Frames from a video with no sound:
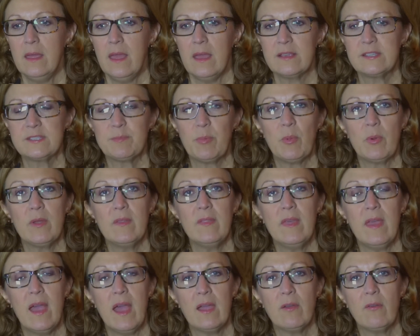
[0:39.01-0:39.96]
exploring
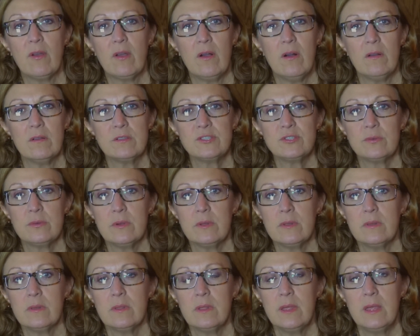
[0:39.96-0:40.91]
the
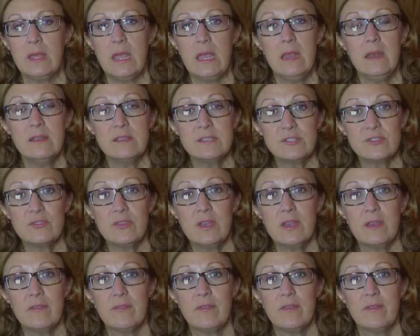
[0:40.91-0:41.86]
agricultural industry
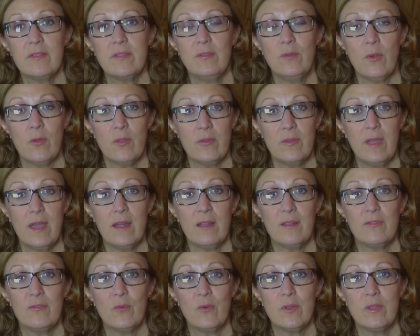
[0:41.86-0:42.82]
of Northern
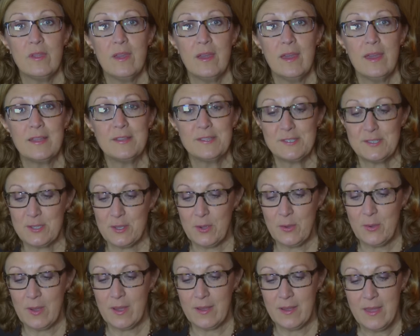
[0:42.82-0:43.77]
California, and
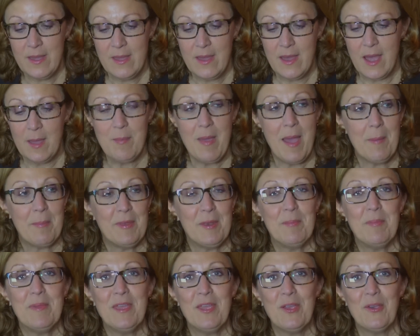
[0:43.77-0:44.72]
so I'm happy to
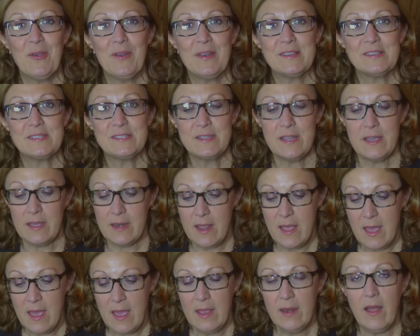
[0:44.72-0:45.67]
be here in his stead.
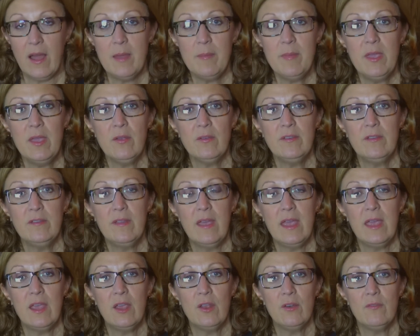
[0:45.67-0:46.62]
Now, I'm here
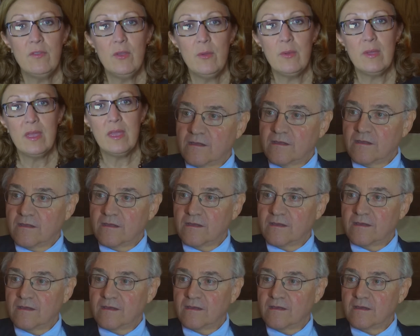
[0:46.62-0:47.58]
today interviewing
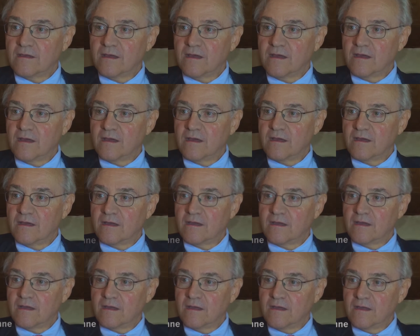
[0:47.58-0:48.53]
E.J. Dionne,
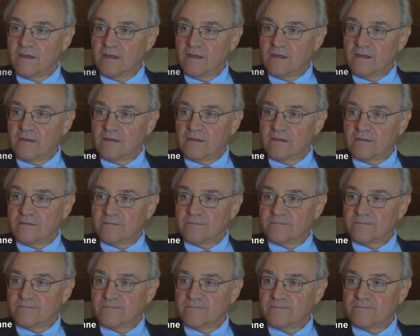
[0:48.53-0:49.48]
who is a
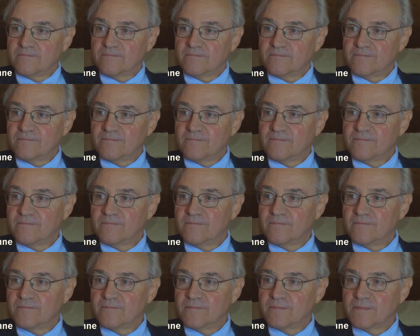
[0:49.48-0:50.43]
very well-known
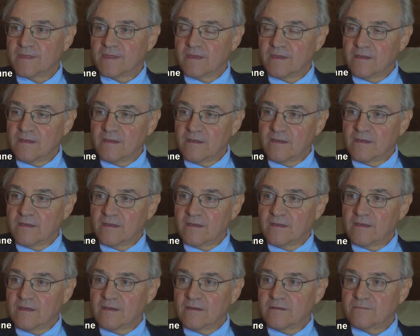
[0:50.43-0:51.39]
columnist for the
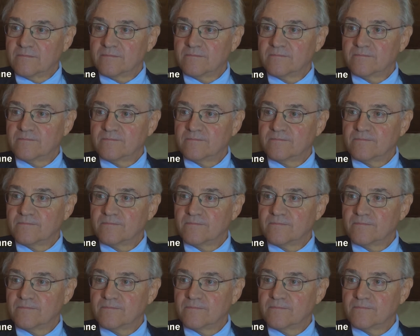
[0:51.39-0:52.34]
Washington
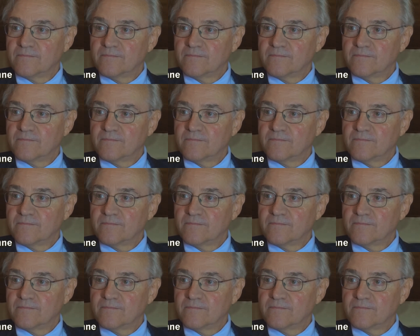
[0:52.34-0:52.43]
Post.